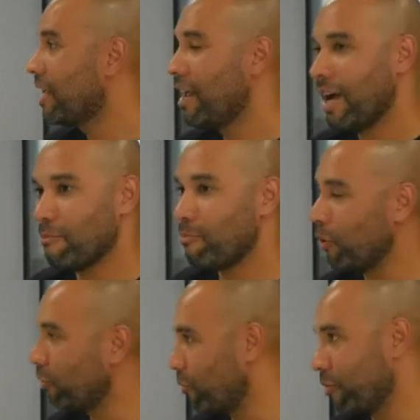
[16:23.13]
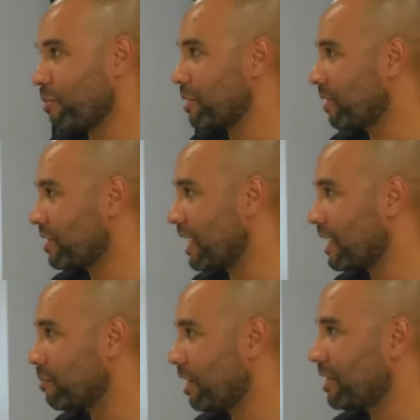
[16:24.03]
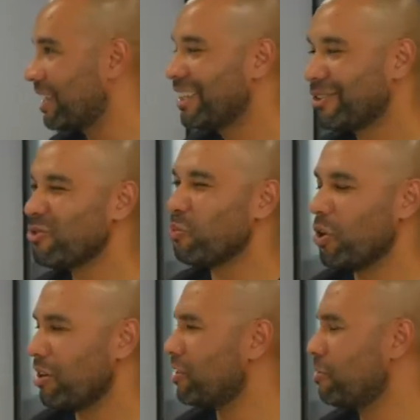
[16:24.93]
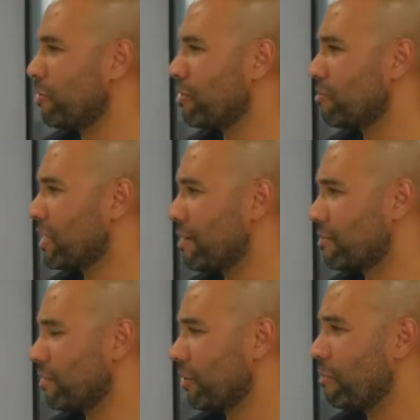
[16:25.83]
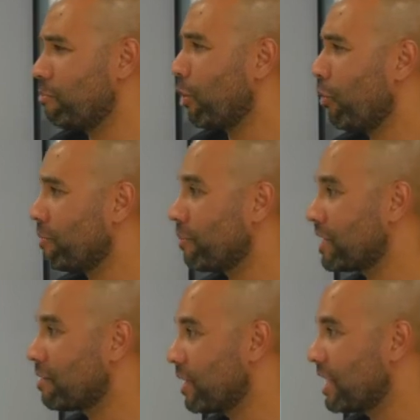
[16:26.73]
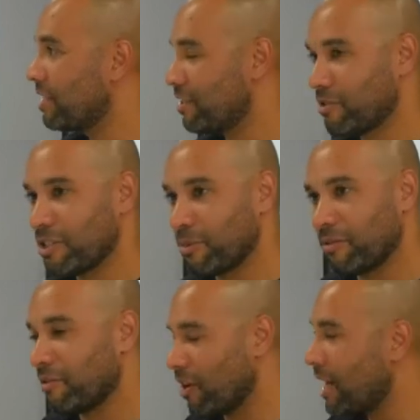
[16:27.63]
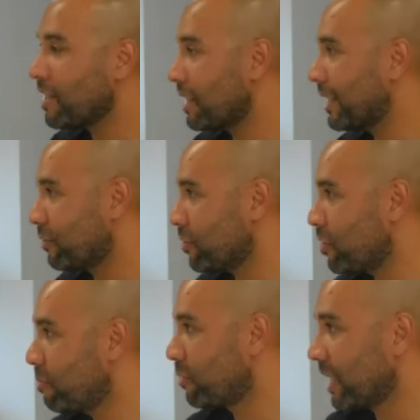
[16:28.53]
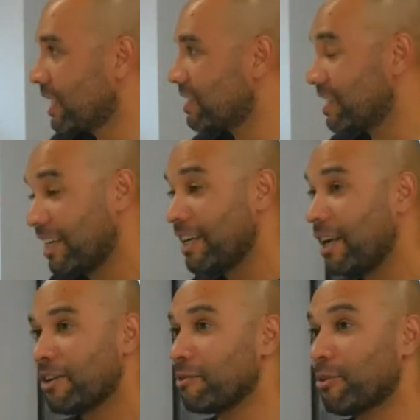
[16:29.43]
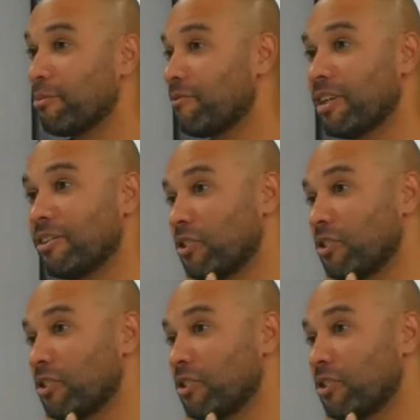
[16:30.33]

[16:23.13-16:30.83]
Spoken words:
and pull up what people are saying about you. It doesn't work too much sometimes in quite boring B2B industries, but if you've got anything consumer related, you'll probably find there's a